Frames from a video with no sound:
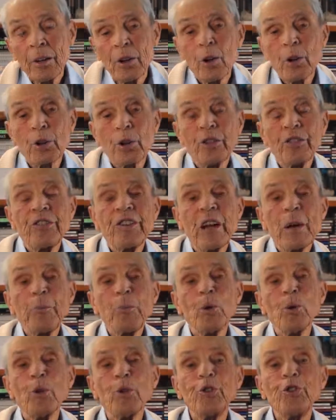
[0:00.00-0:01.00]
Dr.
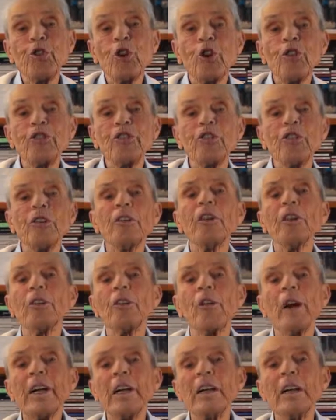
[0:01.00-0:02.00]
Samuel Johnson, the
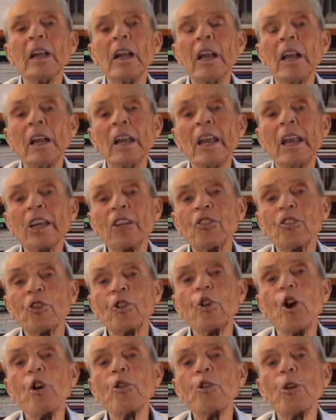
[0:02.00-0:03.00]
great
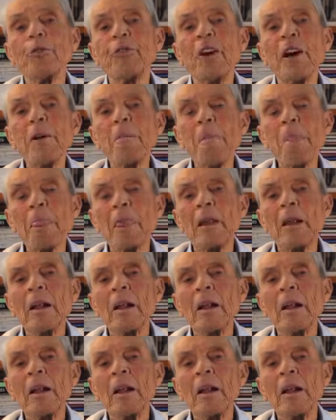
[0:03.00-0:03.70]
lexicographer,